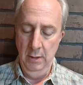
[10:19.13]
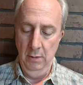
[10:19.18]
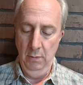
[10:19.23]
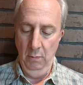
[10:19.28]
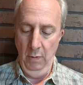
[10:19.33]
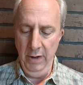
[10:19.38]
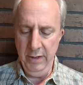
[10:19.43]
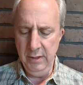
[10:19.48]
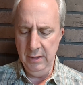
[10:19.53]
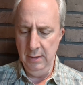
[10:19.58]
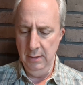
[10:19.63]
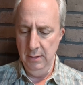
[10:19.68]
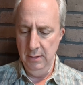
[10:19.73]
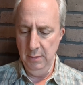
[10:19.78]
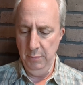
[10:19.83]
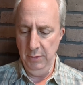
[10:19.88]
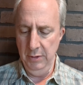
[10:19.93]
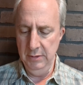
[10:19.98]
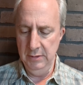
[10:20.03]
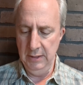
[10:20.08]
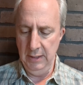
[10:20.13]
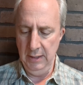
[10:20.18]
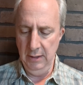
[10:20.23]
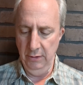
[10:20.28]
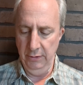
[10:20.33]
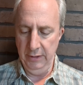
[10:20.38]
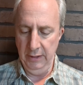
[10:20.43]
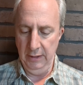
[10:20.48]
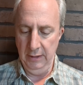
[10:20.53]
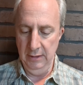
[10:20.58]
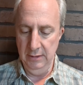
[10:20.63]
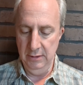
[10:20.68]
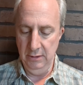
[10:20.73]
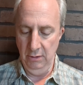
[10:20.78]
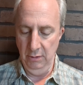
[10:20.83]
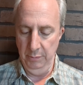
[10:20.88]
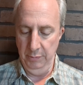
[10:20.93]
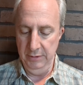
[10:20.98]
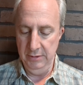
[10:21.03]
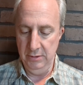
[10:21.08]
What? the prince said, looking
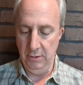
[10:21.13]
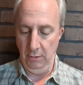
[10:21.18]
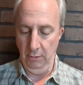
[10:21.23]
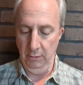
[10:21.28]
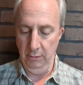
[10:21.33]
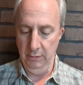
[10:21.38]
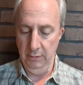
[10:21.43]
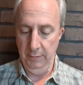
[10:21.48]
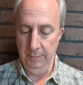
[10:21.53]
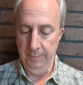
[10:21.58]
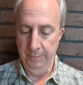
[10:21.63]
considerably startled.